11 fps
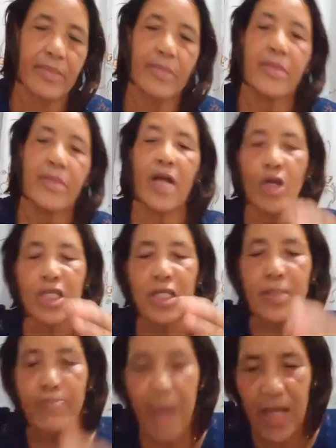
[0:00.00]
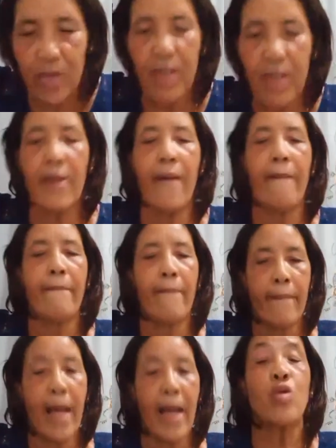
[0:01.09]
And Justice Beswick,
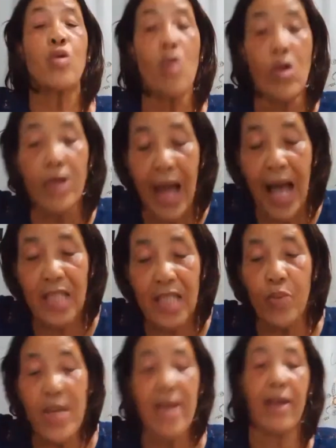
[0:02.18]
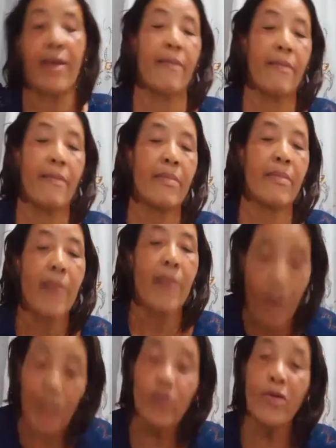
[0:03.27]
I told you last week, and I
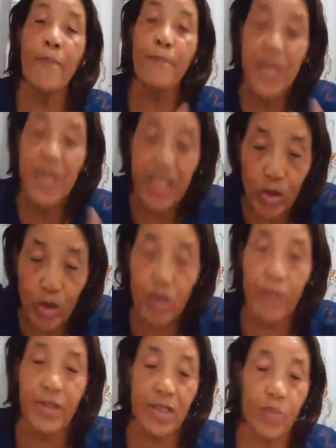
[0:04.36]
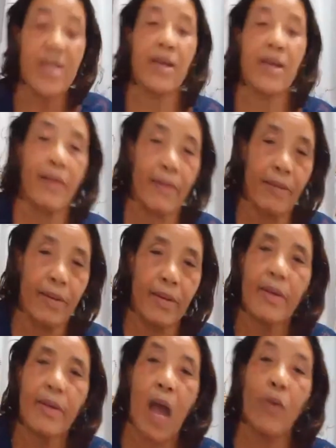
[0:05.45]
want to repeat it to you this week,
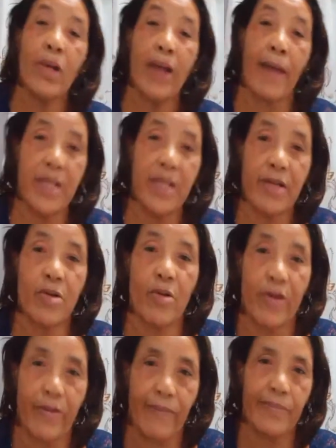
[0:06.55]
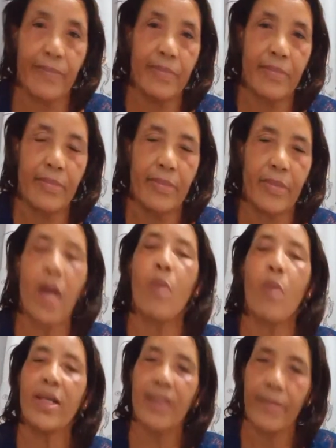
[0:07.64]
I will not be ignored. And I
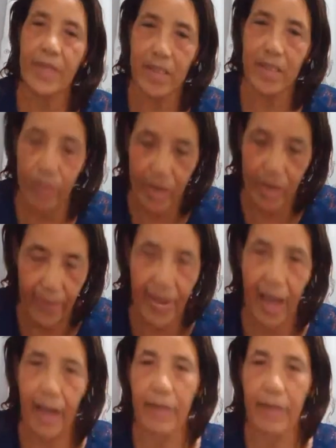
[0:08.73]
want you to take me serious on that.